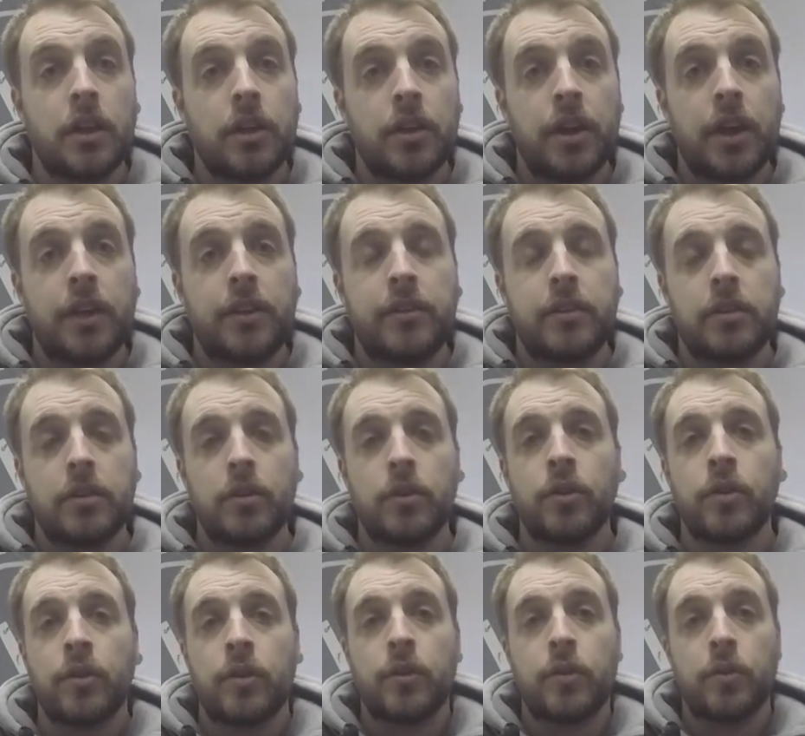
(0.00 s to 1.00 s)
Right,
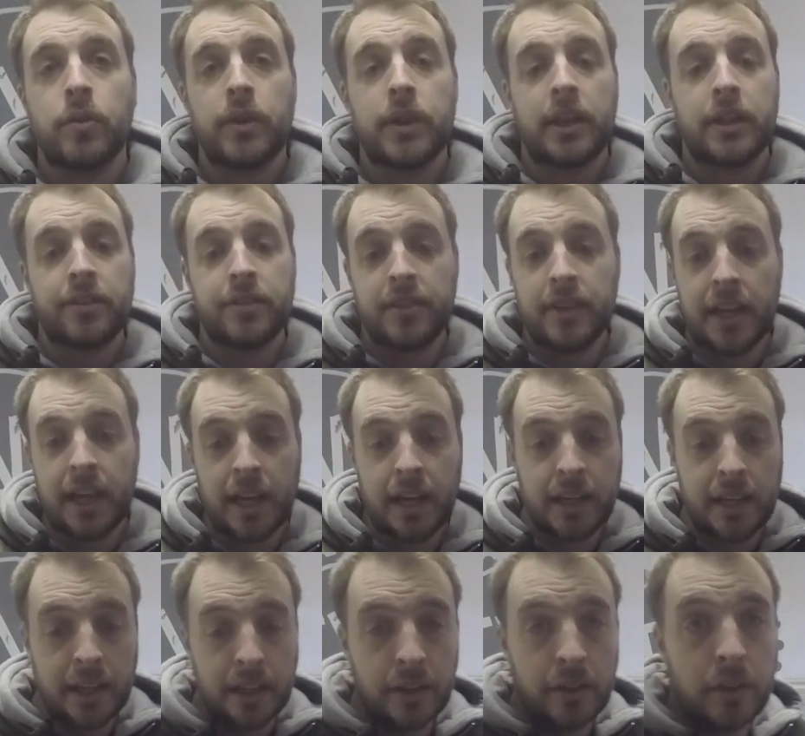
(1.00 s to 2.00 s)
well that's the
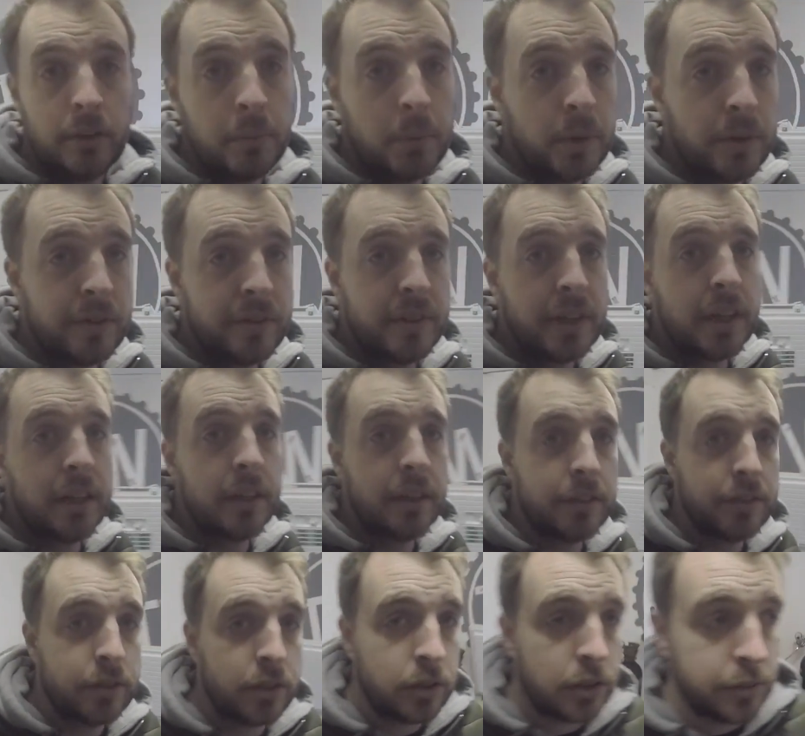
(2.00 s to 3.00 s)
keg in almost done.
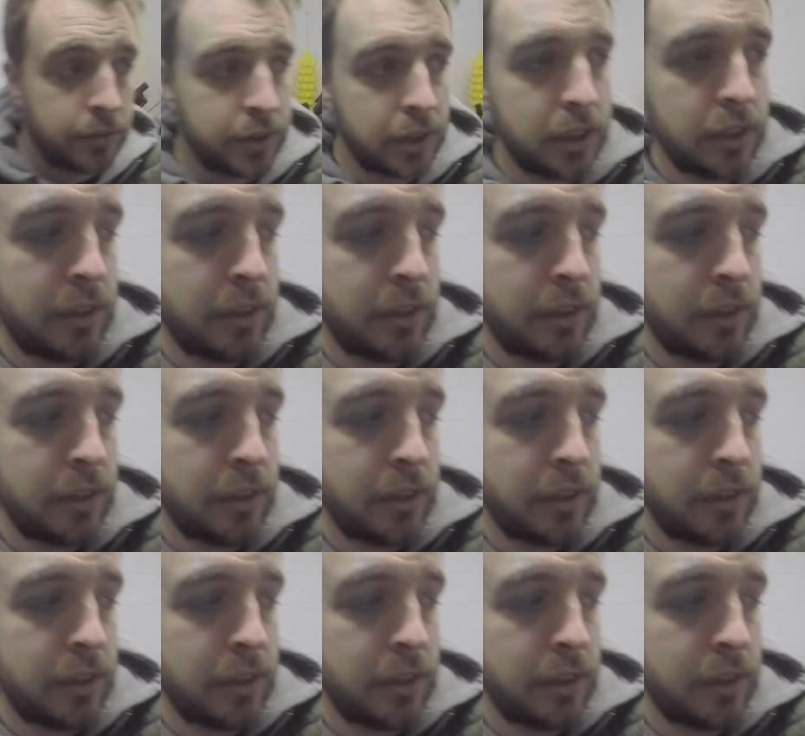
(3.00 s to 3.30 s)
So I've done